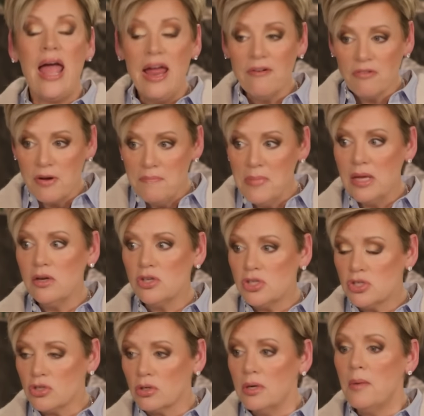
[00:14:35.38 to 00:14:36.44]
Every
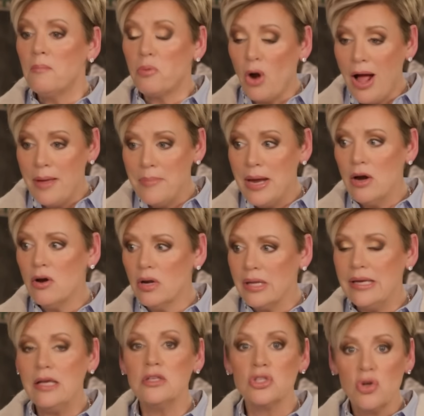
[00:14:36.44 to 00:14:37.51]
minister
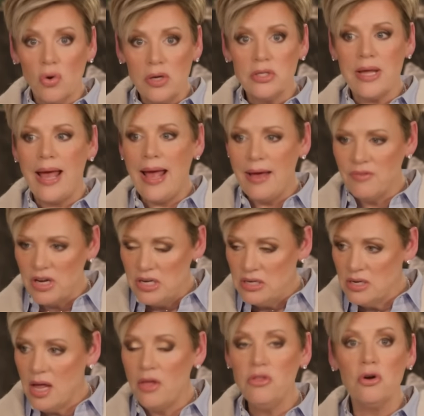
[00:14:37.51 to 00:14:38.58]
primarily is going to have
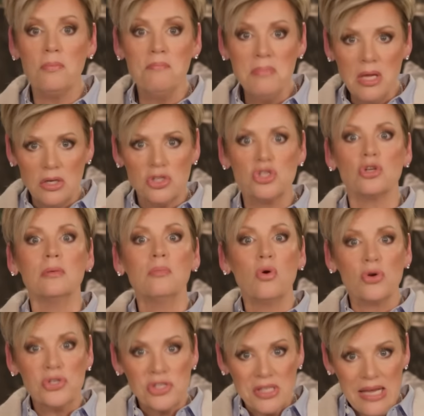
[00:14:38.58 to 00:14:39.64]
another minister
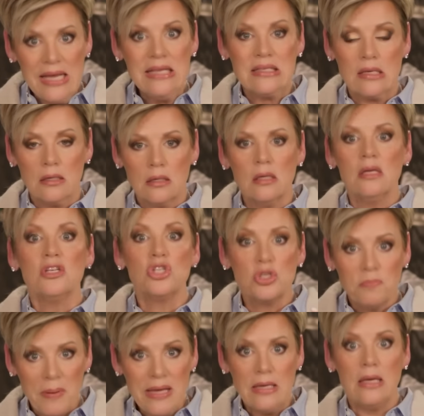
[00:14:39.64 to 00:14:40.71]
more seasoned
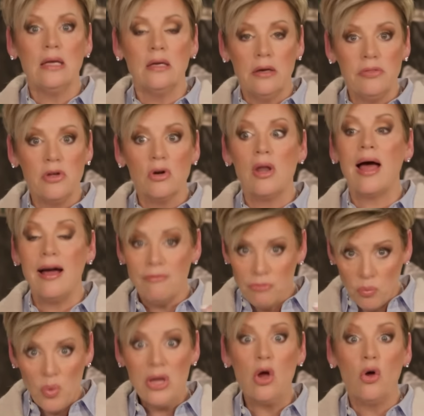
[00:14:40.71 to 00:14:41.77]
speaking into their life.
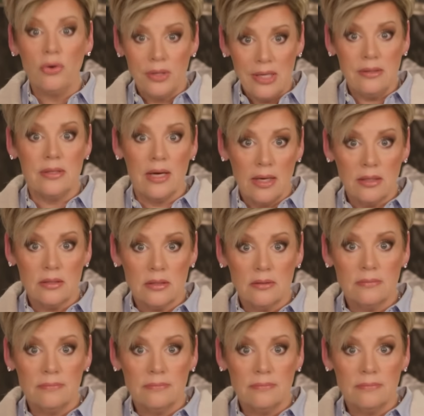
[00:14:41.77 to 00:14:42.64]
We all need that.